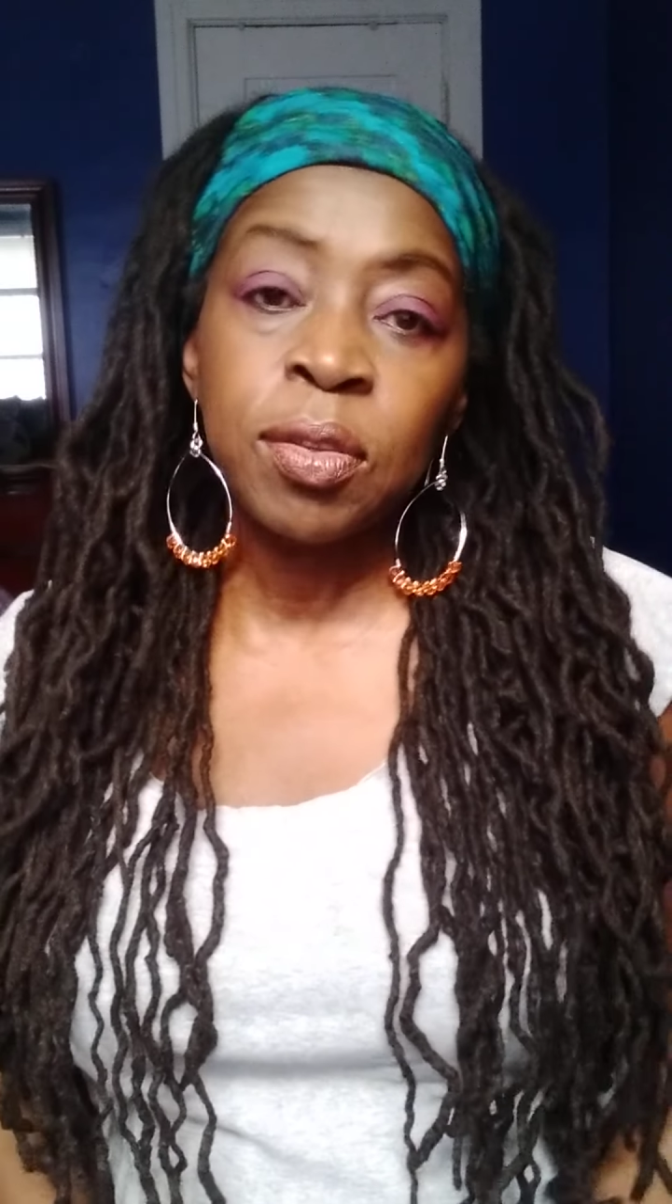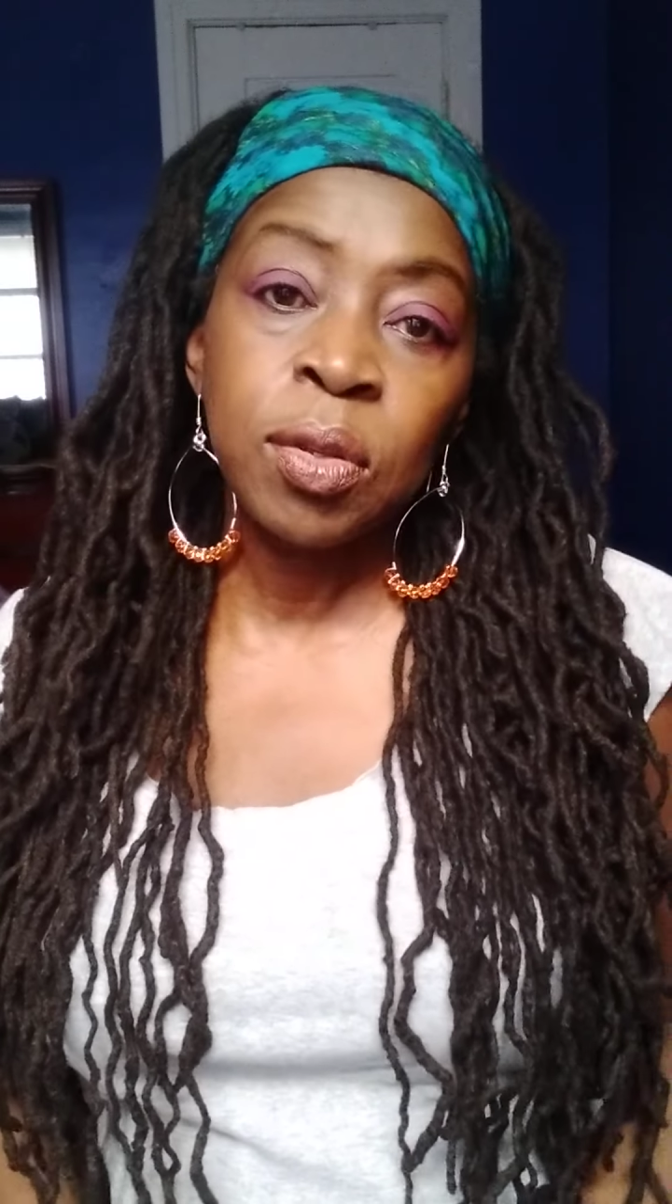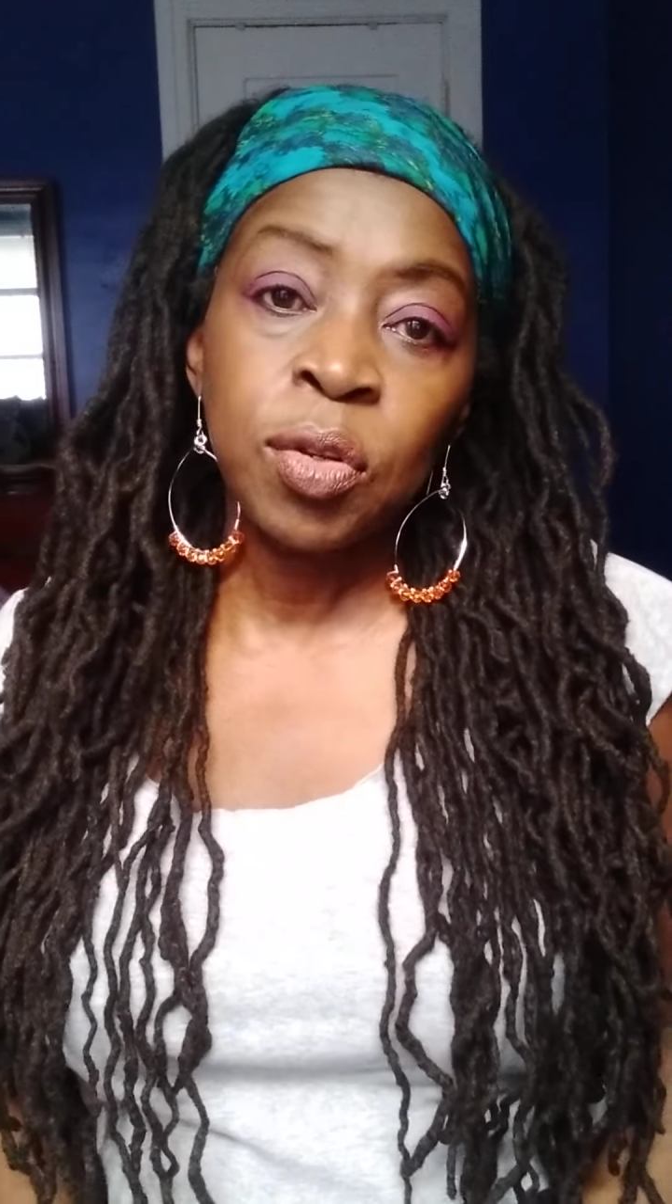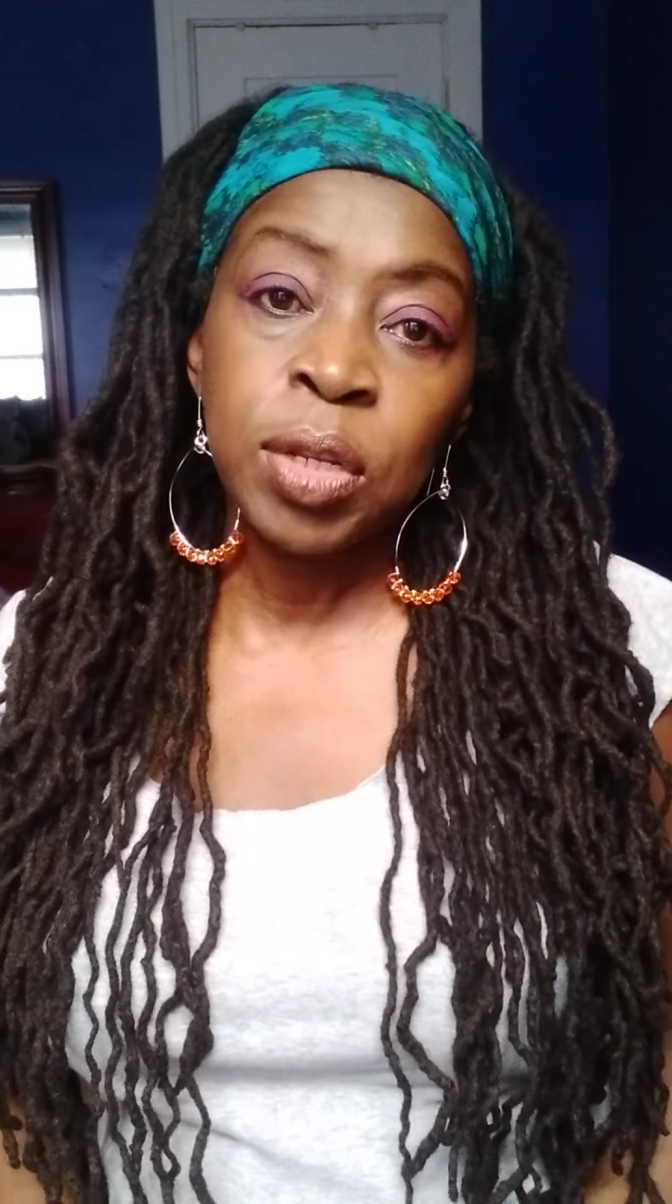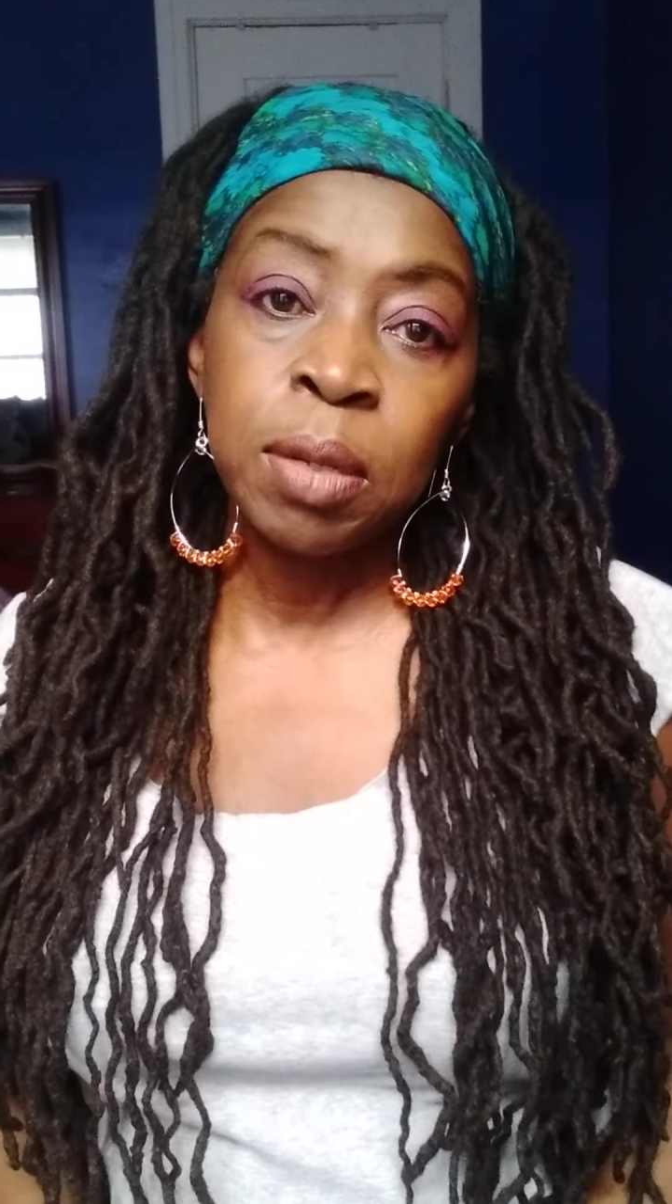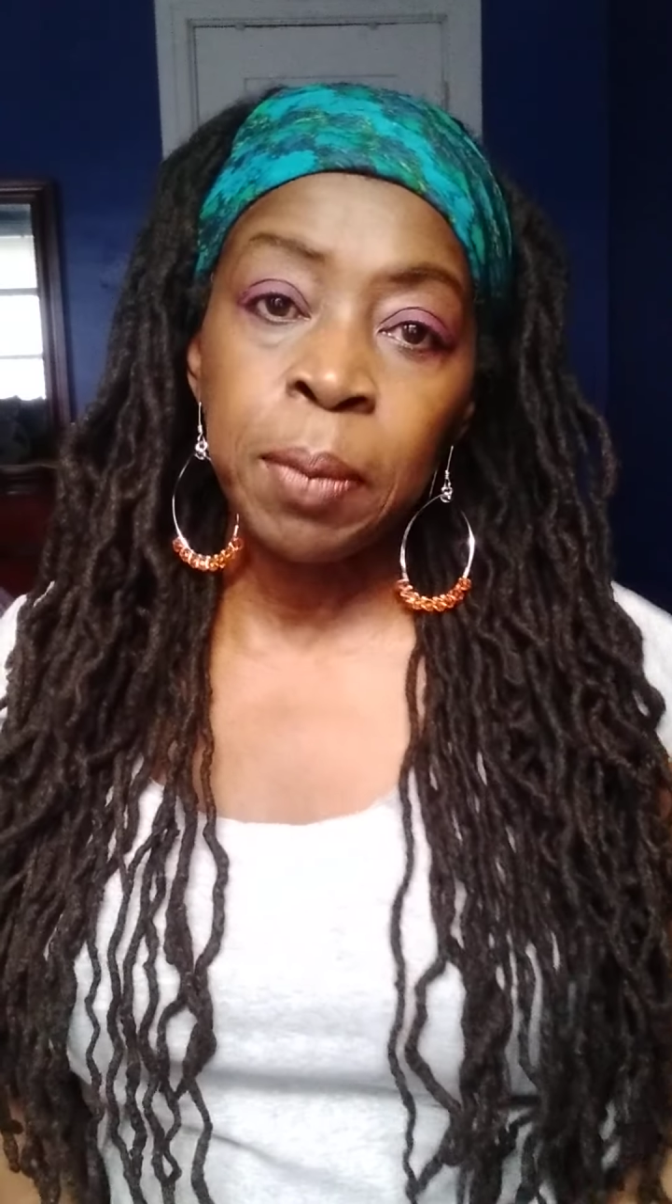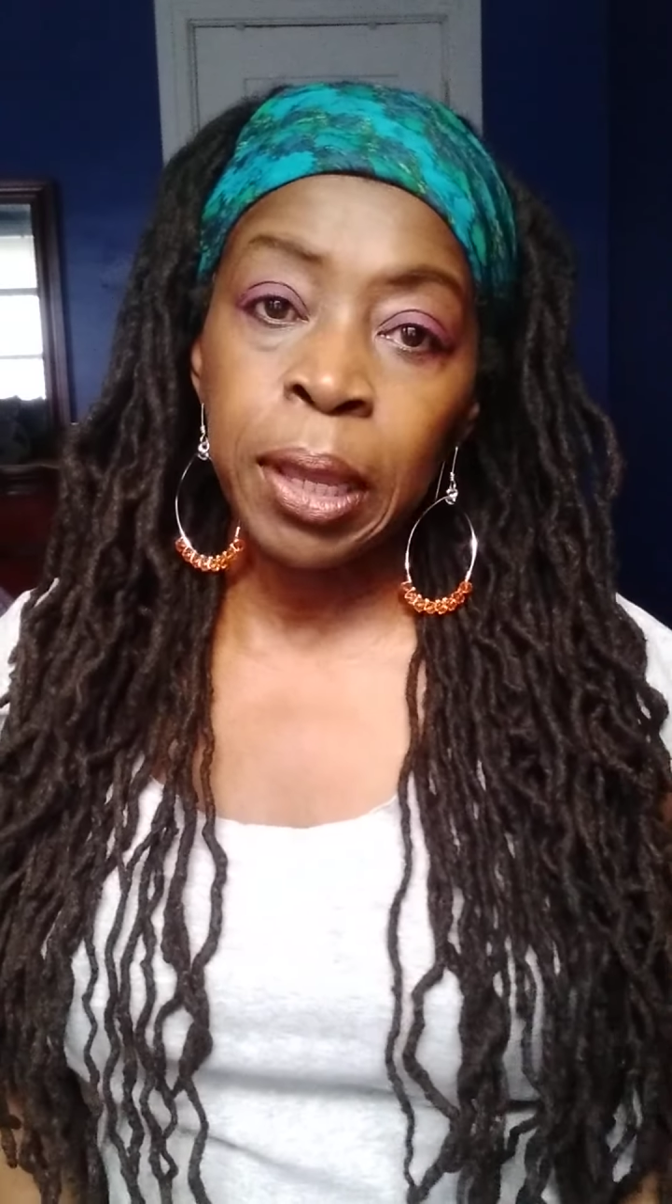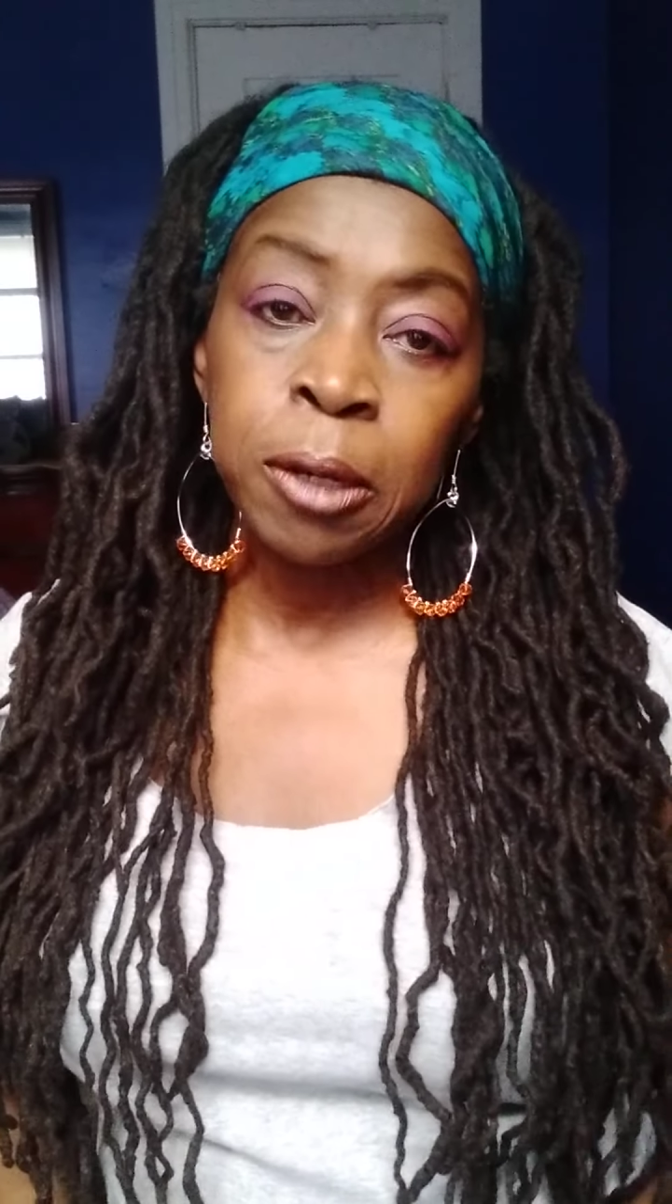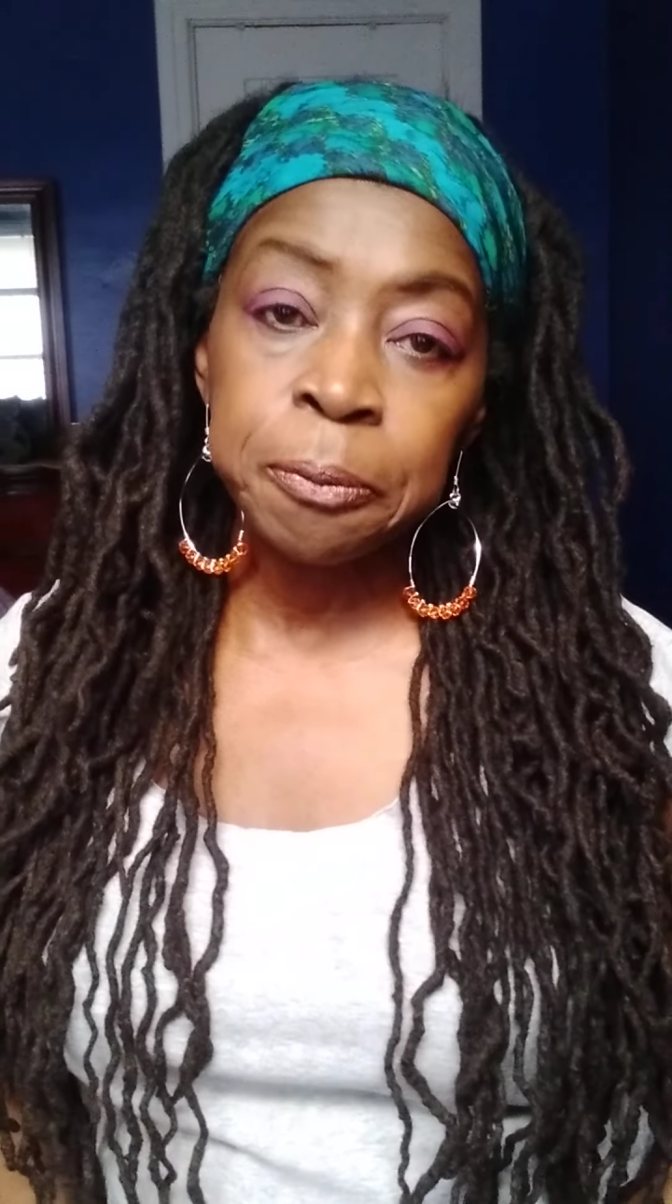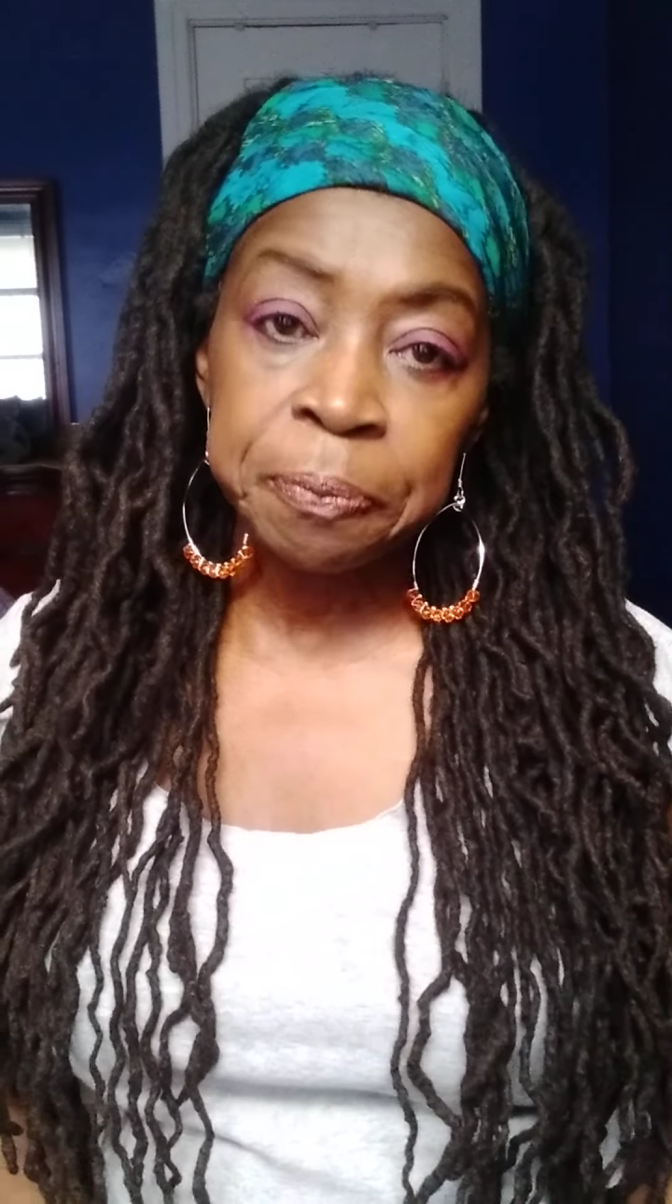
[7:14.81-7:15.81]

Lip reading: that she'd made.